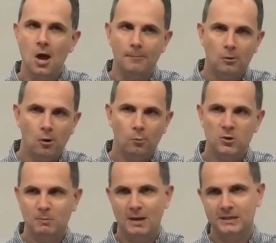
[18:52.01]
God
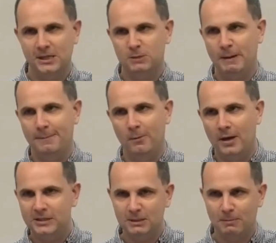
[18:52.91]
was blessing his people
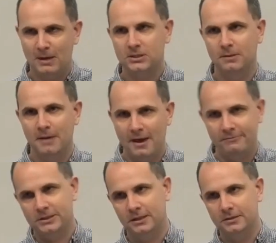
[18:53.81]
as he's blessed them
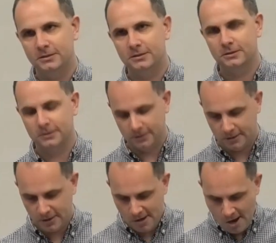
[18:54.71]
ever since.
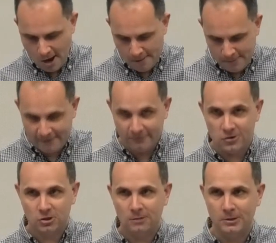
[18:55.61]
That
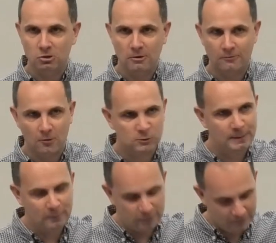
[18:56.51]
verse could be true of God's
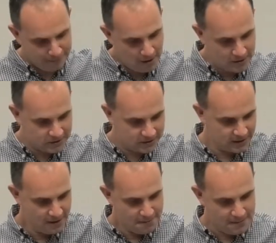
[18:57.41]
people for the past
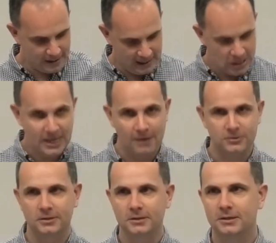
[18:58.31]
many
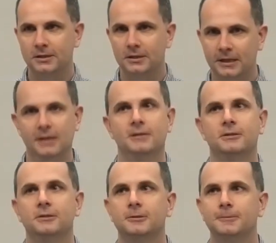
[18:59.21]
thousand
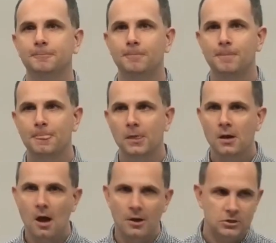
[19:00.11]
years.
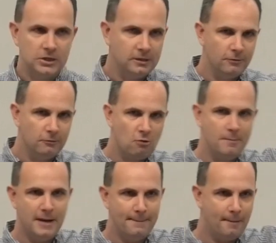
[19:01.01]
I just the
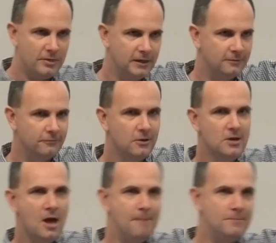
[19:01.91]
Roman Empire. I think of
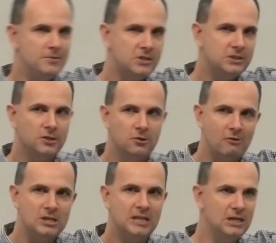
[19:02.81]
the
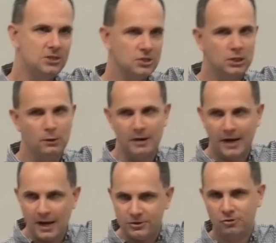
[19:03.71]
great Caesars who were
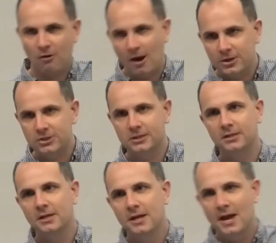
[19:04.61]
against Christ,
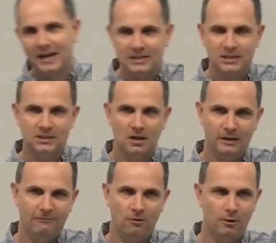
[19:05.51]
against his
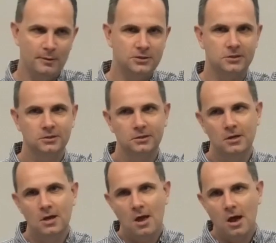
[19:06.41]
early followers,
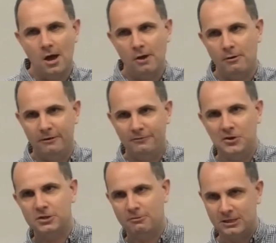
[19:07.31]
who only a
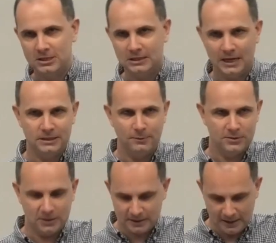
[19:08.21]
few generations later were
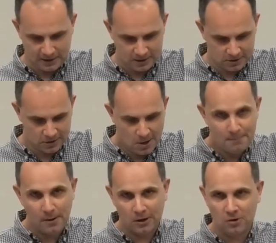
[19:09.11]
succeeded
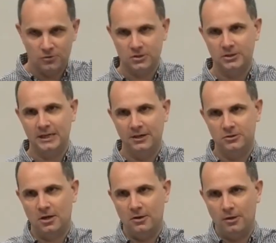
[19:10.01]
by Constantine, who
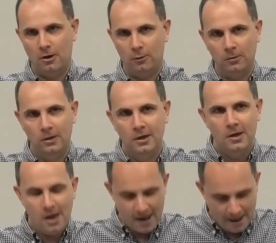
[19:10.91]
turned the whole
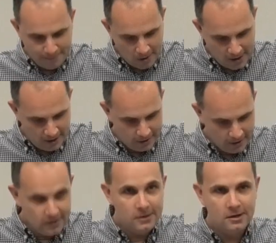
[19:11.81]
empire
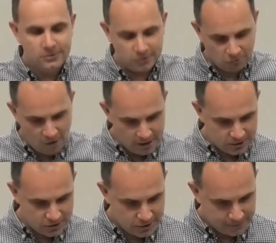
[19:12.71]
to
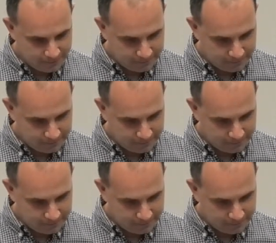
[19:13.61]
Christ.